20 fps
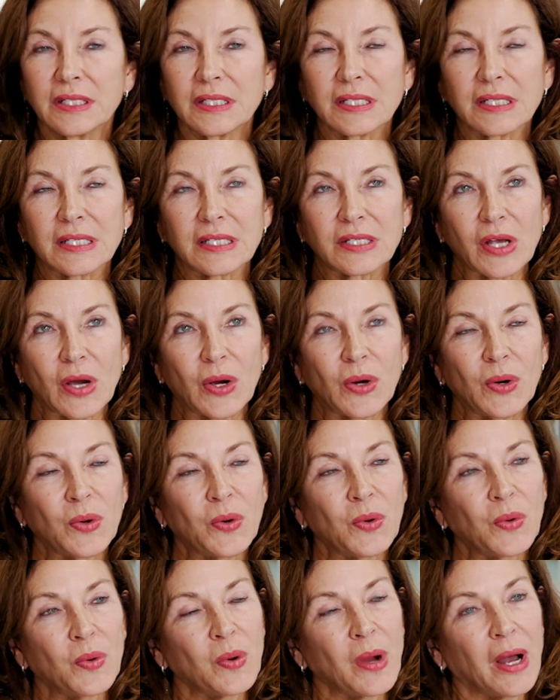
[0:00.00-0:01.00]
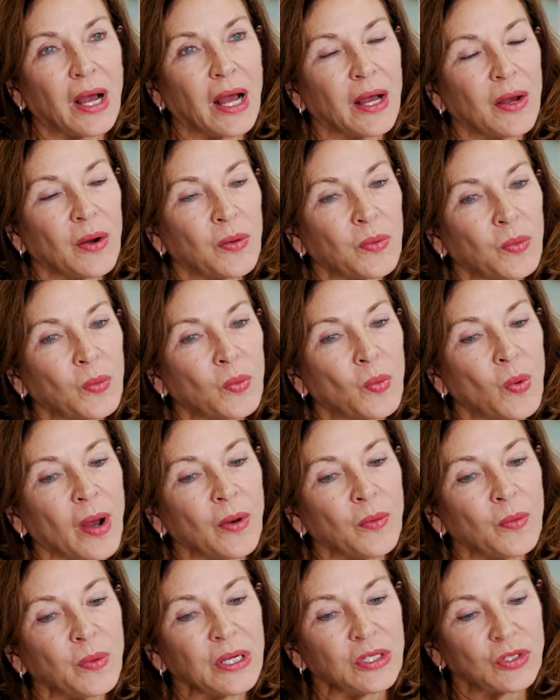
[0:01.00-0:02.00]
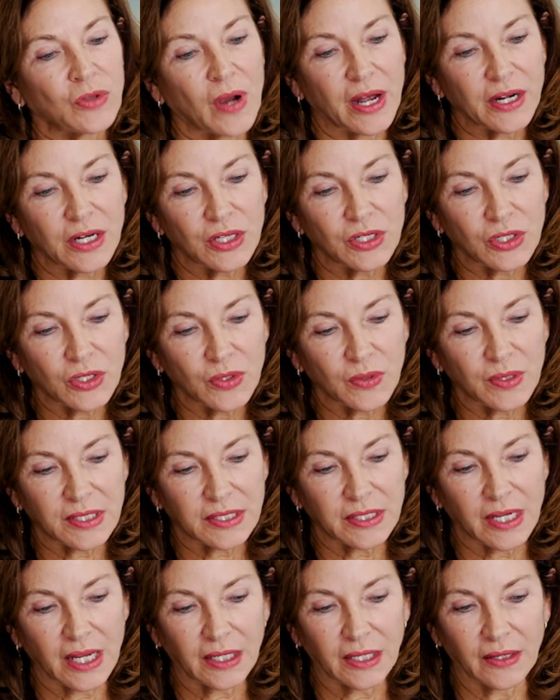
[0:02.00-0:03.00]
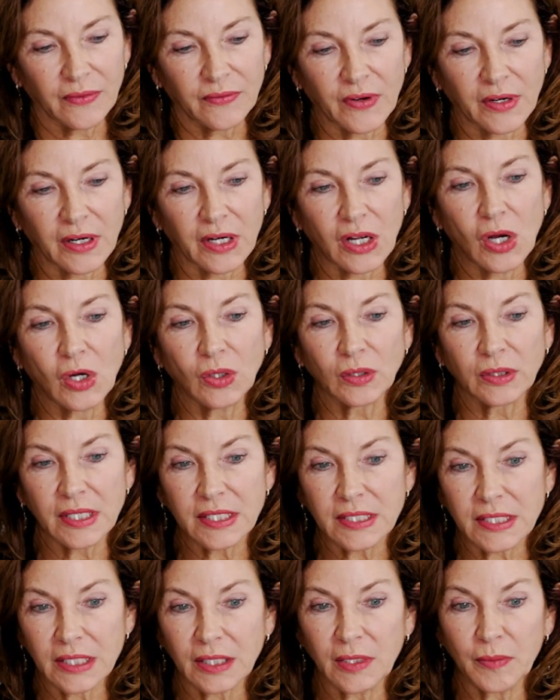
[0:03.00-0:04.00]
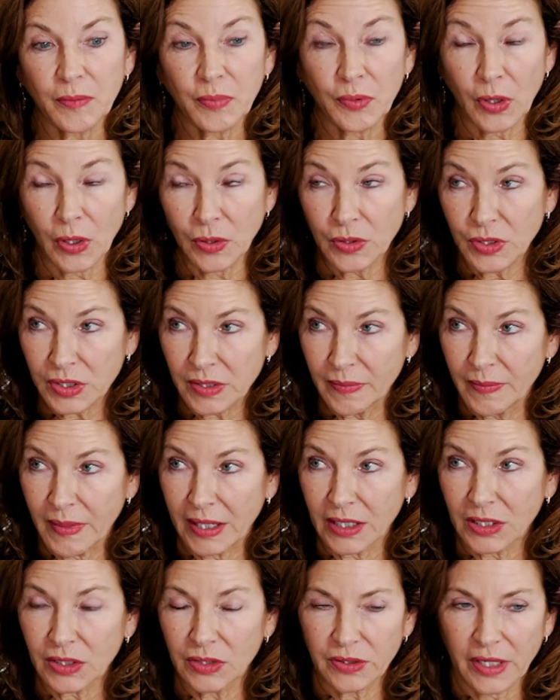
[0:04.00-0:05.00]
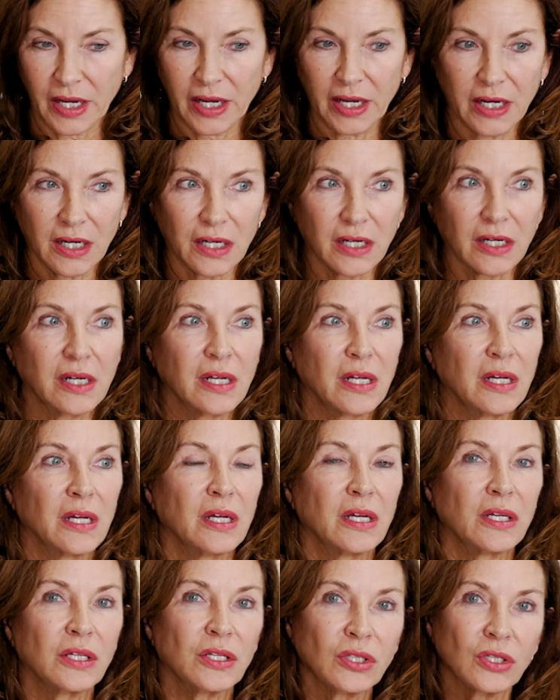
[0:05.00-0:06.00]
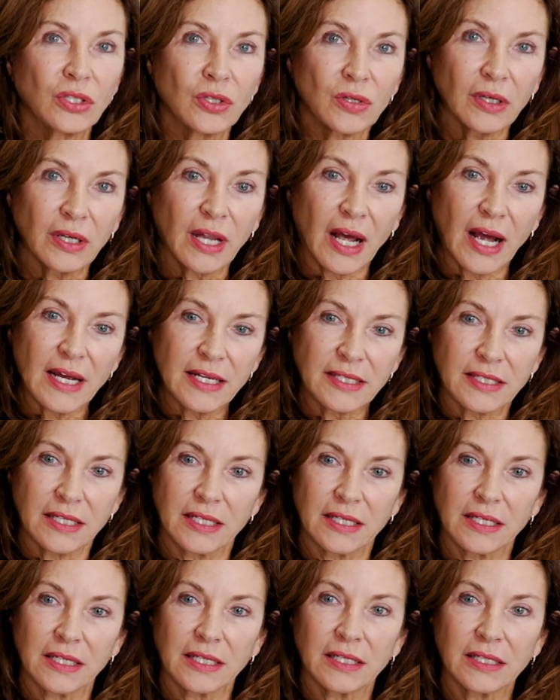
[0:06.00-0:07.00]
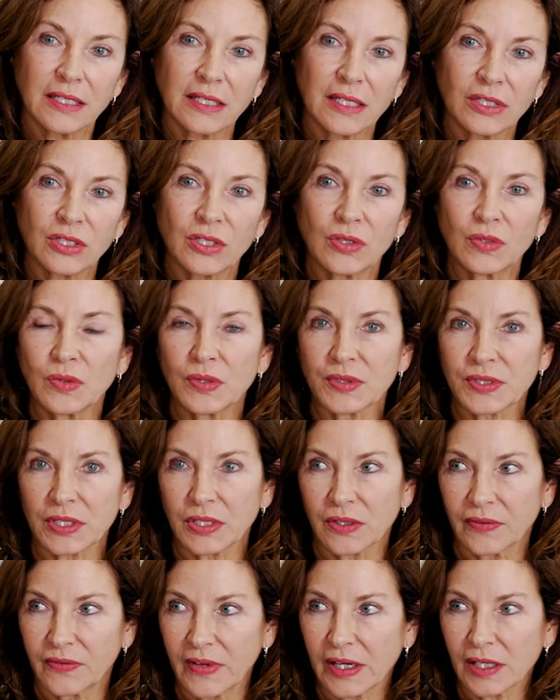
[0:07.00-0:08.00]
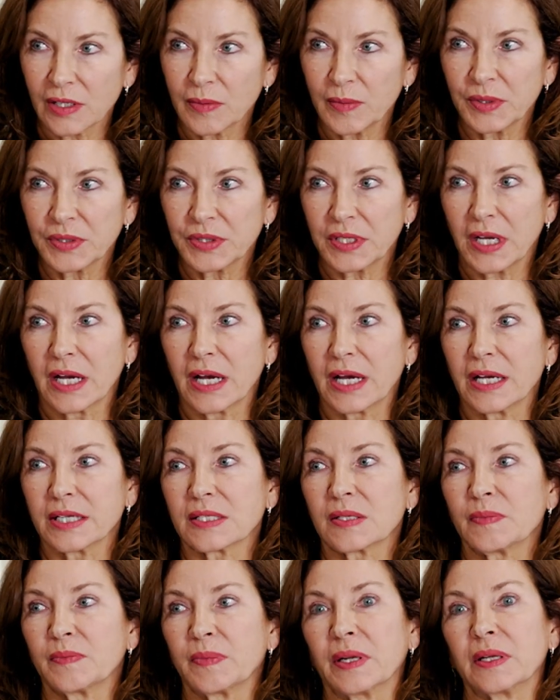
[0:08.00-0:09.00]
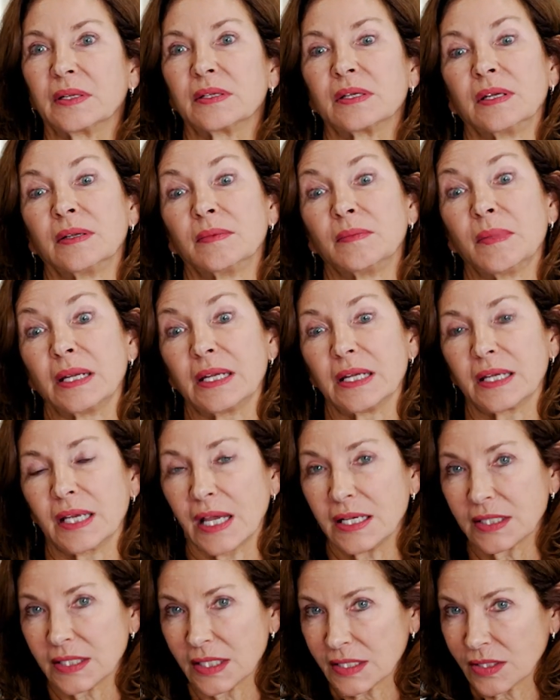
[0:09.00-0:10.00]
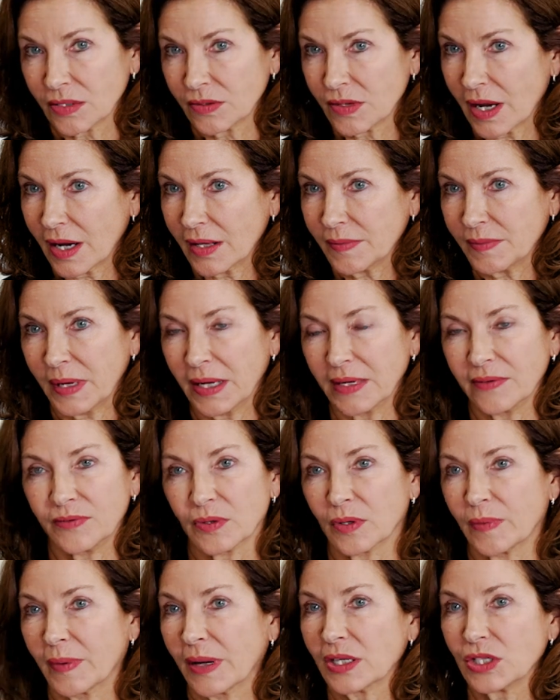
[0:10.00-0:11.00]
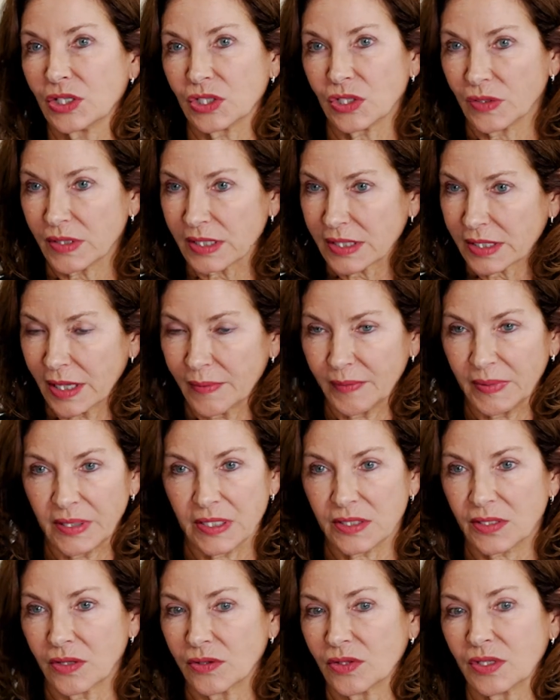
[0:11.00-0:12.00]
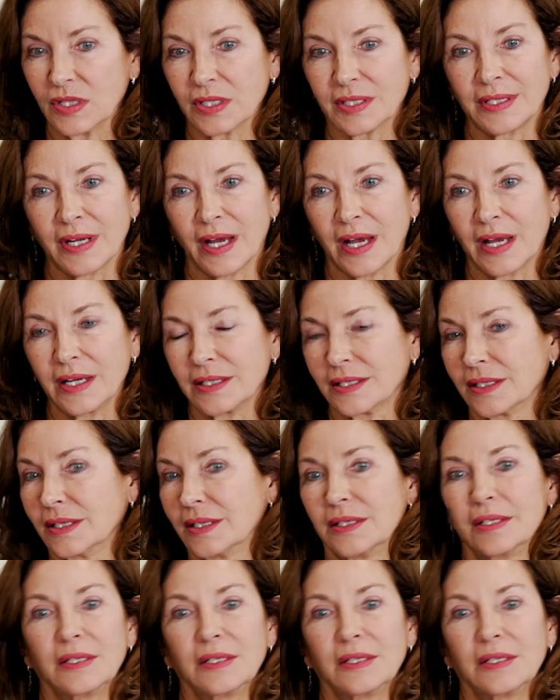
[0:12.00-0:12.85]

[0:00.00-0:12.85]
So what we try to do is take a very holistic approach to medical care, utilizing tools that are available to us, but in many cases they're not paid for by insurance companies, so they're just not,